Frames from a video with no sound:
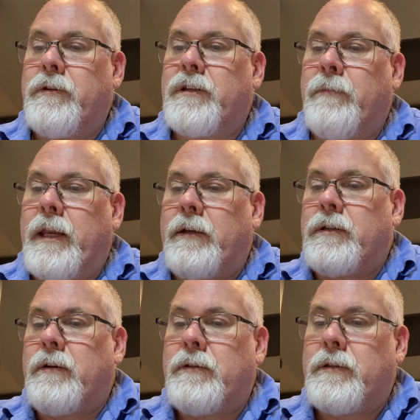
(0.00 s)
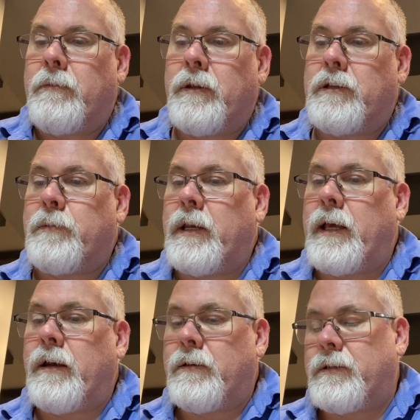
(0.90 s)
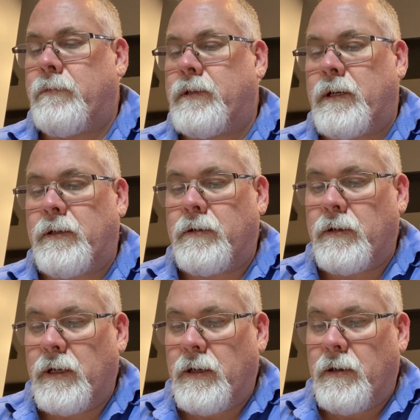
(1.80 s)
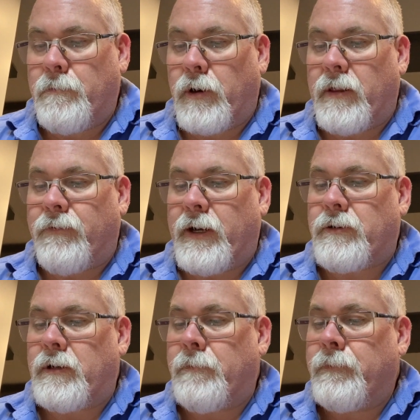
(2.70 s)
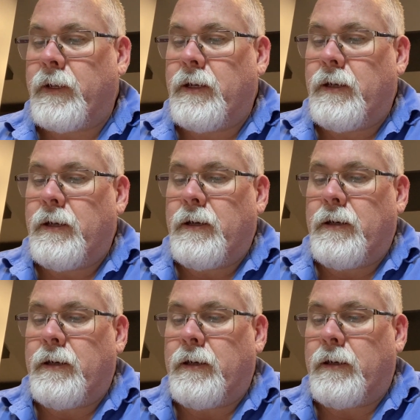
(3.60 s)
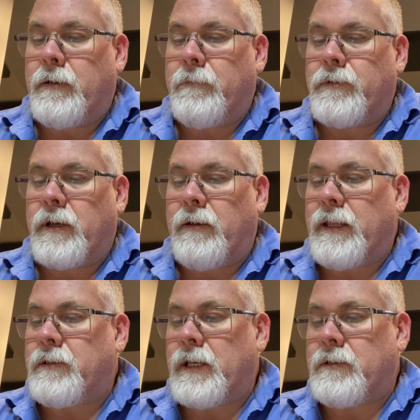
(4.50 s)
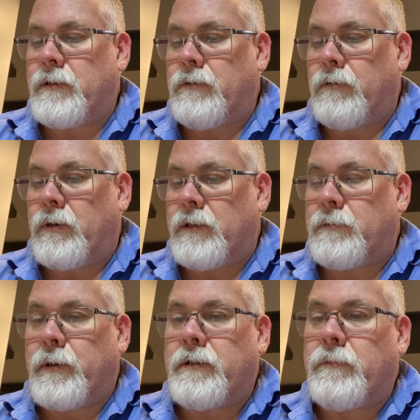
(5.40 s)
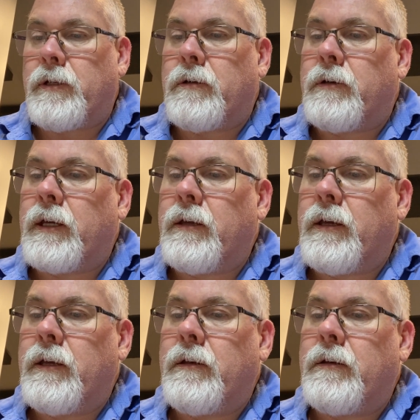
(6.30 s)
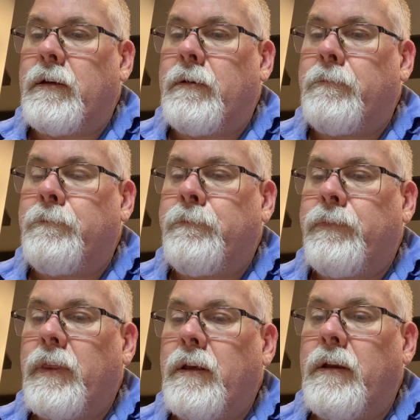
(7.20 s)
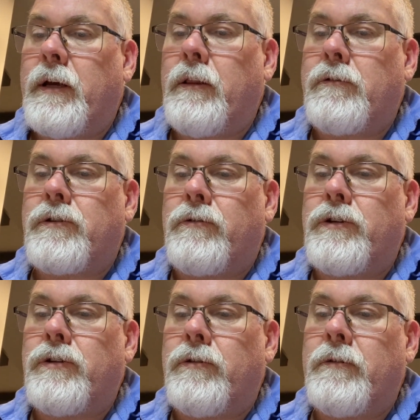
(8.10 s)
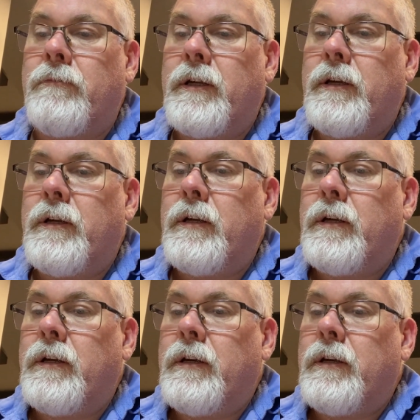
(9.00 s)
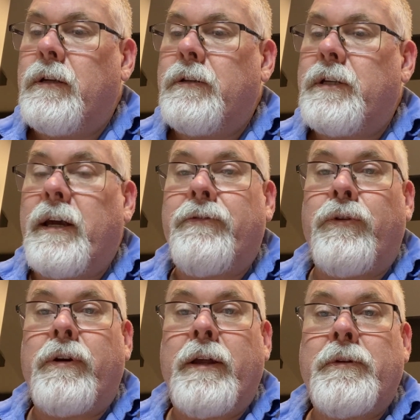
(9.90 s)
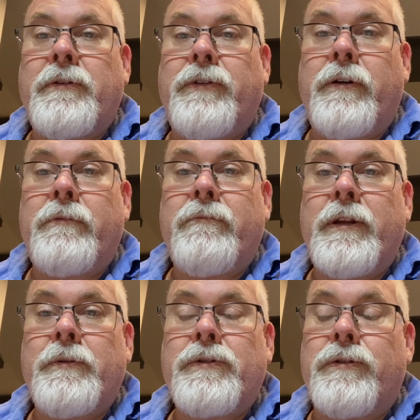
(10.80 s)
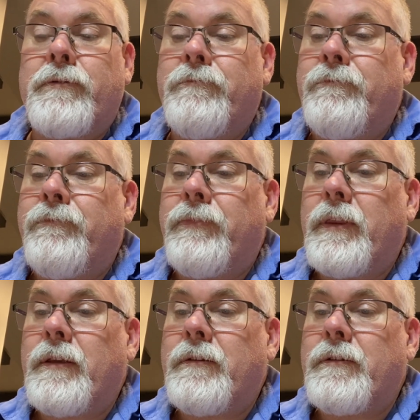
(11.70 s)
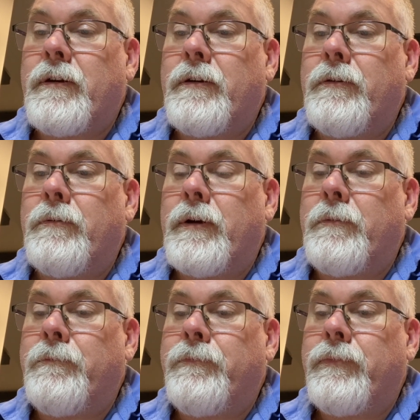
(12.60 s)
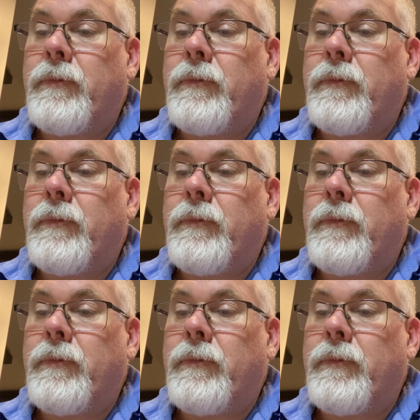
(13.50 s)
schematic, so it's something that's been added at some stage by the factory. So anyway, that's doing what it's supposed to be doing. And anyway, long story short, TR14 was at fault. It was crook, so